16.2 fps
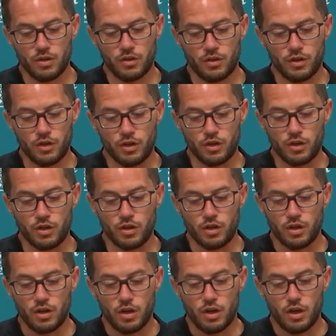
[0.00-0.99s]
they're
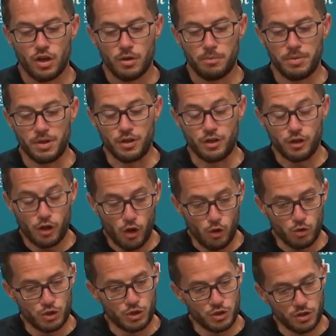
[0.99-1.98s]
being
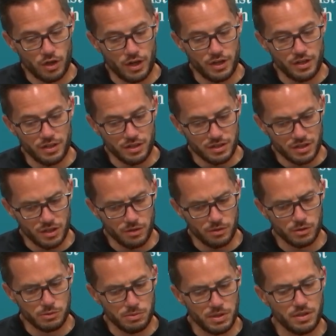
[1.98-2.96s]
coached right, and it
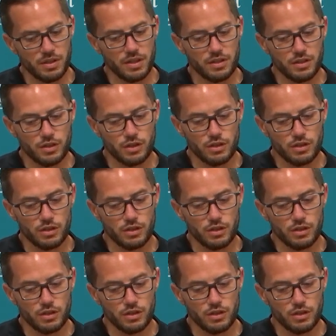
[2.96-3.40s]
tells me that